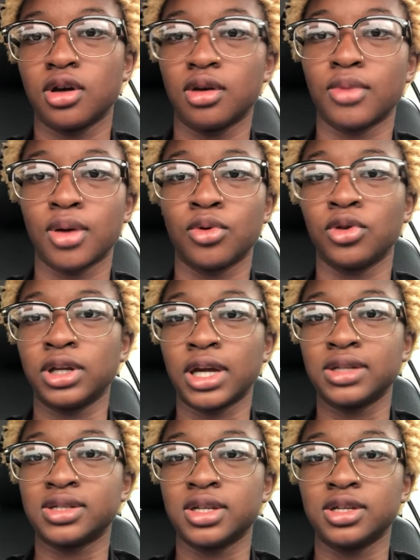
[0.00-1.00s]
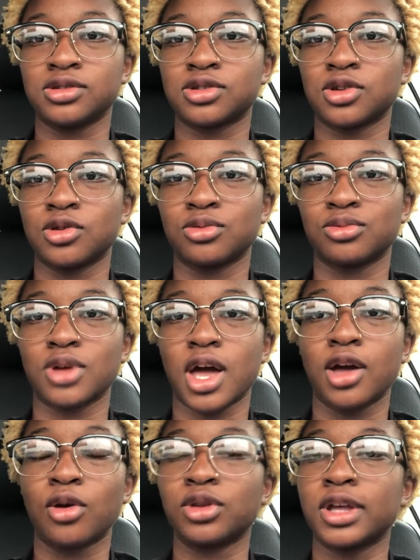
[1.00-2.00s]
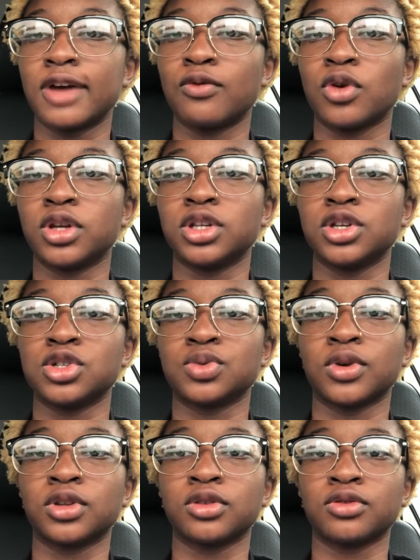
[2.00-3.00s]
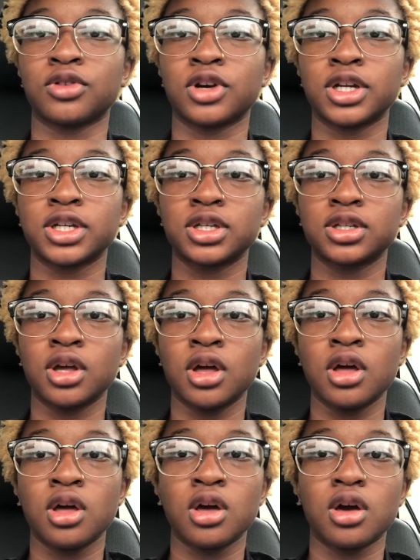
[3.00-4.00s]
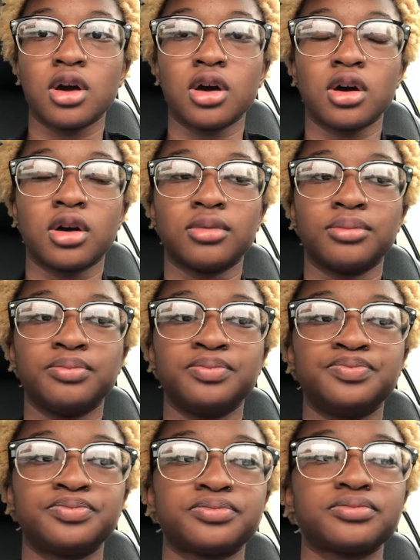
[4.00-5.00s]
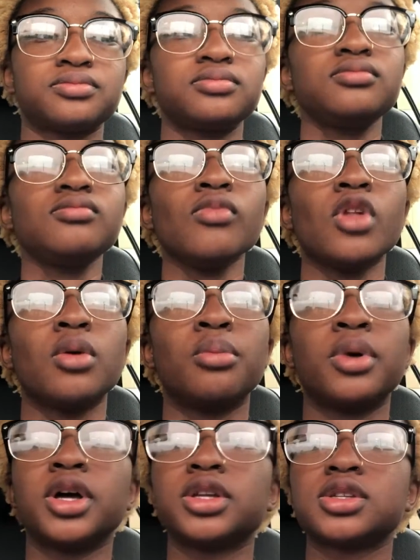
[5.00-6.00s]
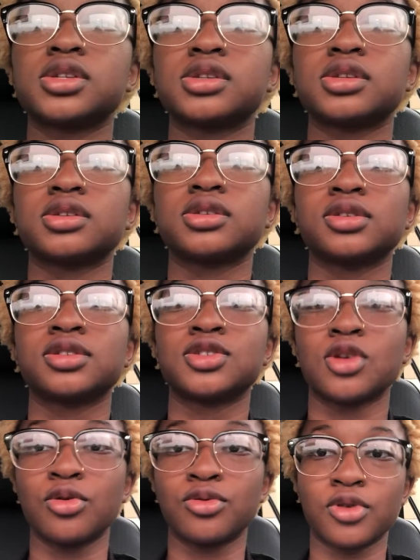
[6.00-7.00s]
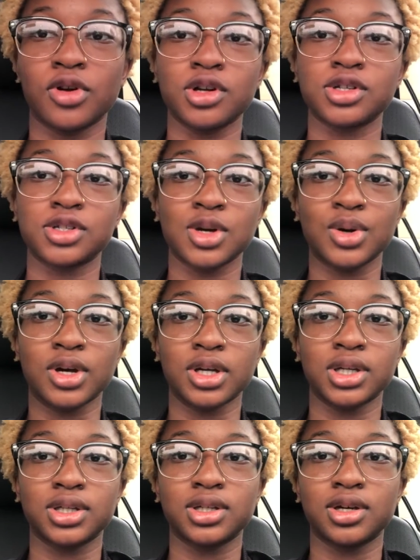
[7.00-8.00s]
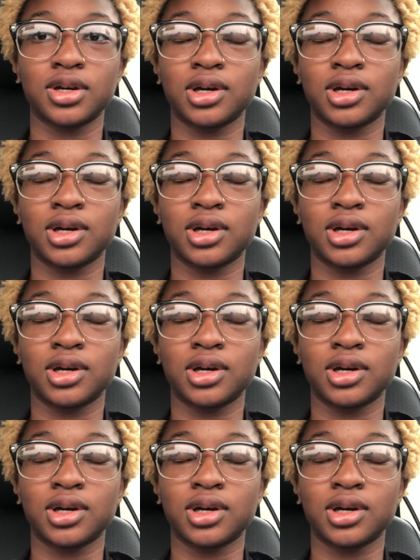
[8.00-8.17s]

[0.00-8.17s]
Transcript: I'm only 19, so I only have 1 year's worth of credit. Um, but so far, so good.